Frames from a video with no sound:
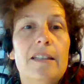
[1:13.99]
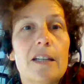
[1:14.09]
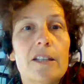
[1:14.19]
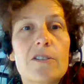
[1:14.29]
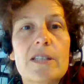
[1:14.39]
the
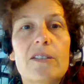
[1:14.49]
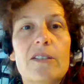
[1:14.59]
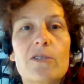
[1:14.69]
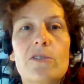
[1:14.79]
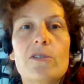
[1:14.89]
others
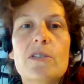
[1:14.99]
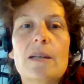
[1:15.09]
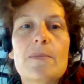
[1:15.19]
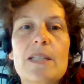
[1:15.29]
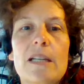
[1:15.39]
introduce
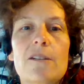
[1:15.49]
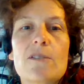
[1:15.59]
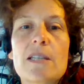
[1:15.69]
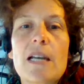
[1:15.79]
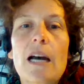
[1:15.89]

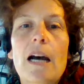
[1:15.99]
themselves,